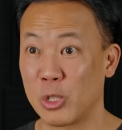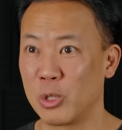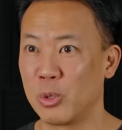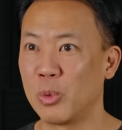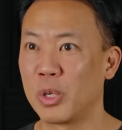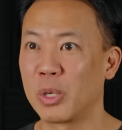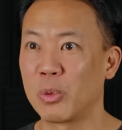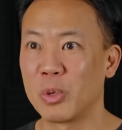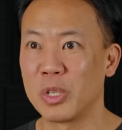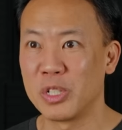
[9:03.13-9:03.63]
You
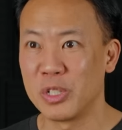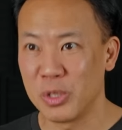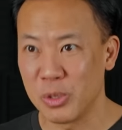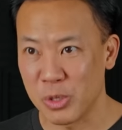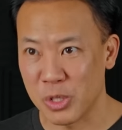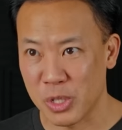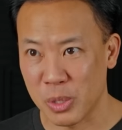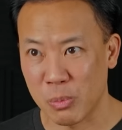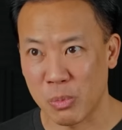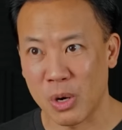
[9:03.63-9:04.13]
want to
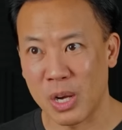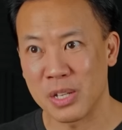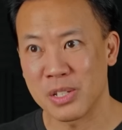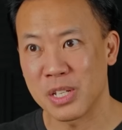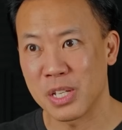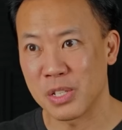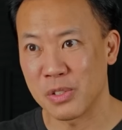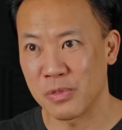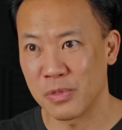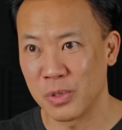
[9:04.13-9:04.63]
reduce the
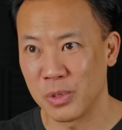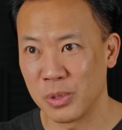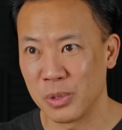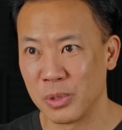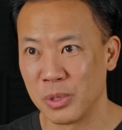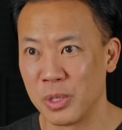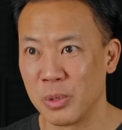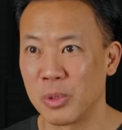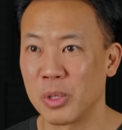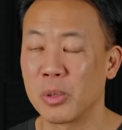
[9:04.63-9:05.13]
processed
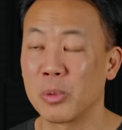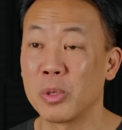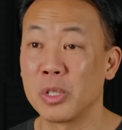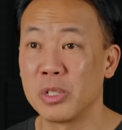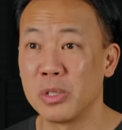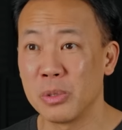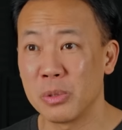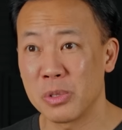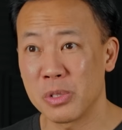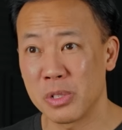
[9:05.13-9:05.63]
food, you want to
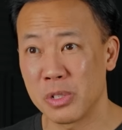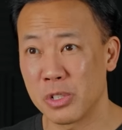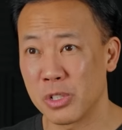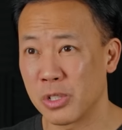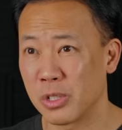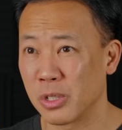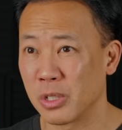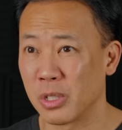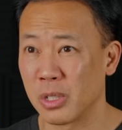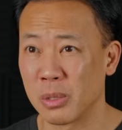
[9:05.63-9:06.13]
reduce the
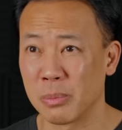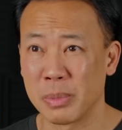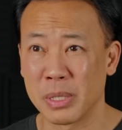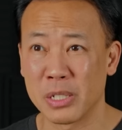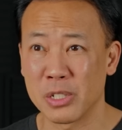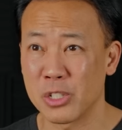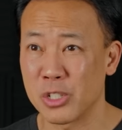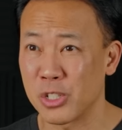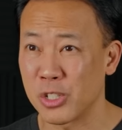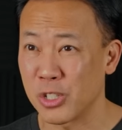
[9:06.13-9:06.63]
sugar
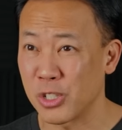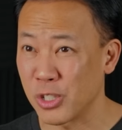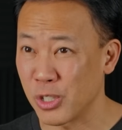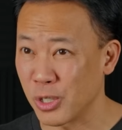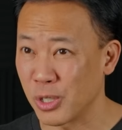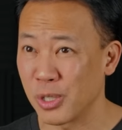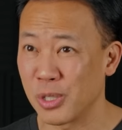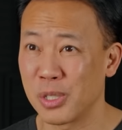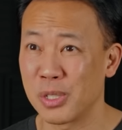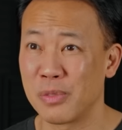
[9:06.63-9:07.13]
because
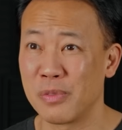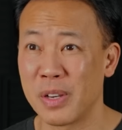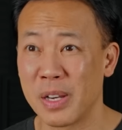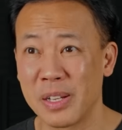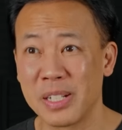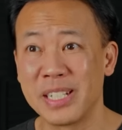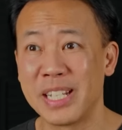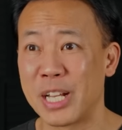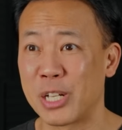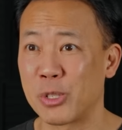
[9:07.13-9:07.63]
sugar is
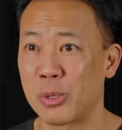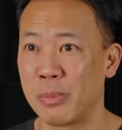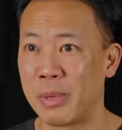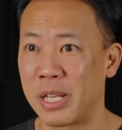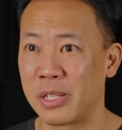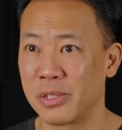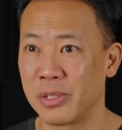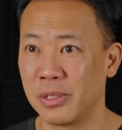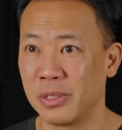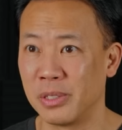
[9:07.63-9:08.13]
very
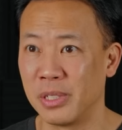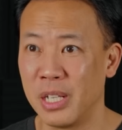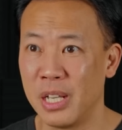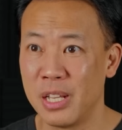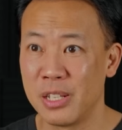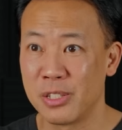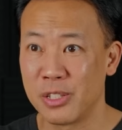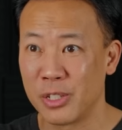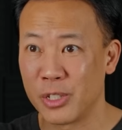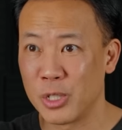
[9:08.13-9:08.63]
detrimental
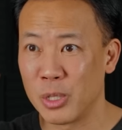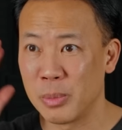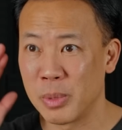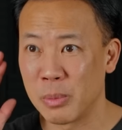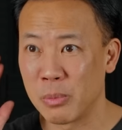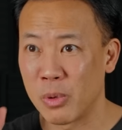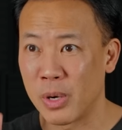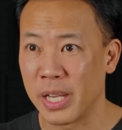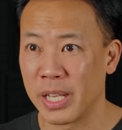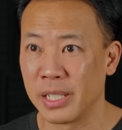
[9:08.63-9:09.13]
to the
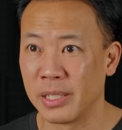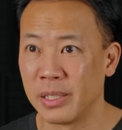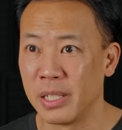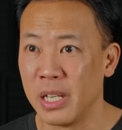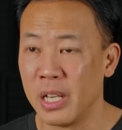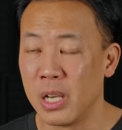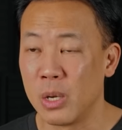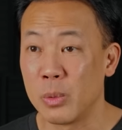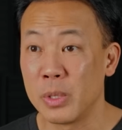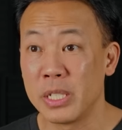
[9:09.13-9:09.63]
human brain.
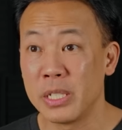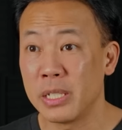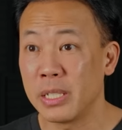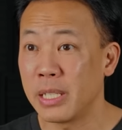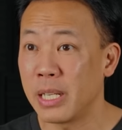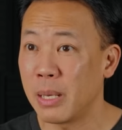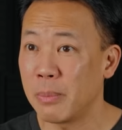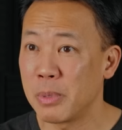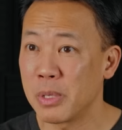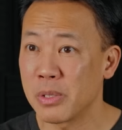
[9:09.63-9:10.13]
We did
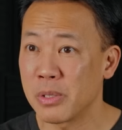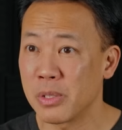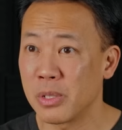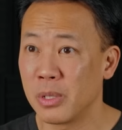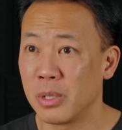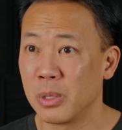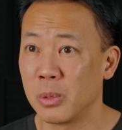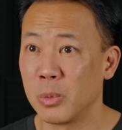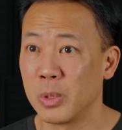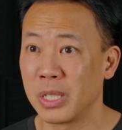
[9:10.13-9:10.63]
an
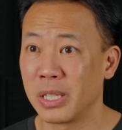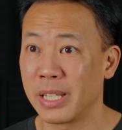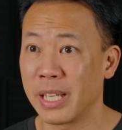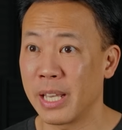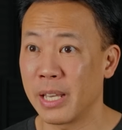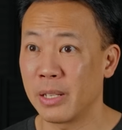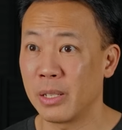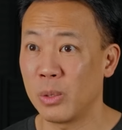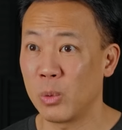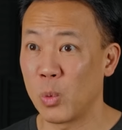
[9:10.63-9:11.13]
episode with
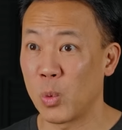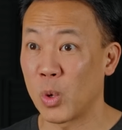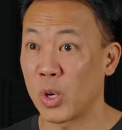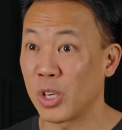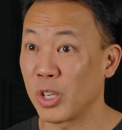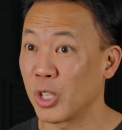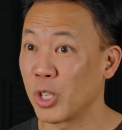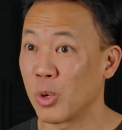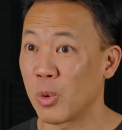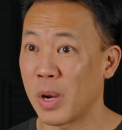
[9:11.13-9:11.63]
Leanna
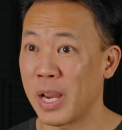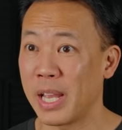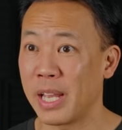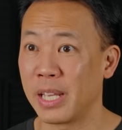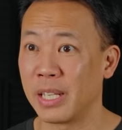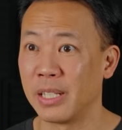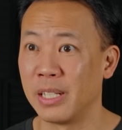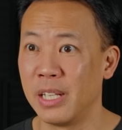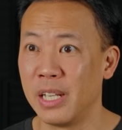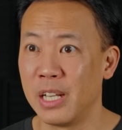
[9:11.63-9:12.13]
Warner Gray